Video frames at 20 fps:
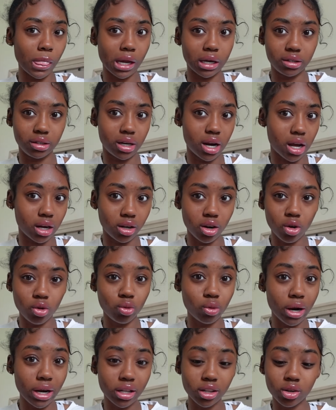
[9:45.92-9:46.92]
not no
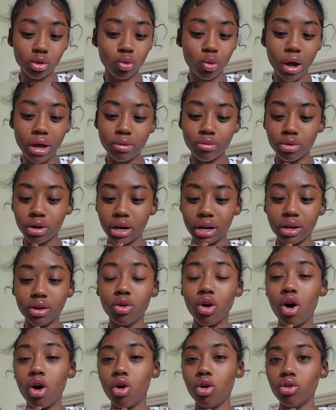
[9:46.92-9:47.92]
regular white bread,
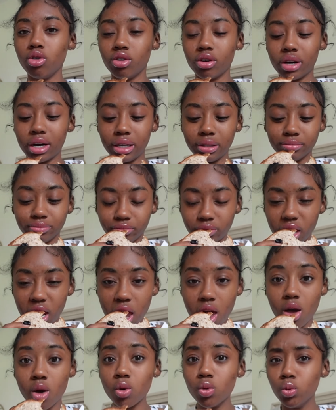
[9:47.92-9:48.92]
whole grain
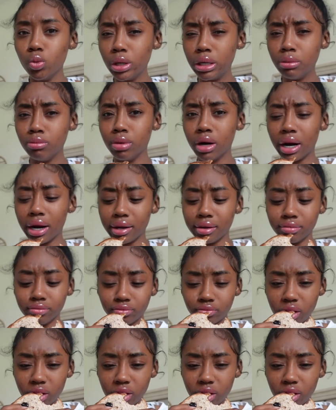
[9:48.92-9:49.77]
wheat bread.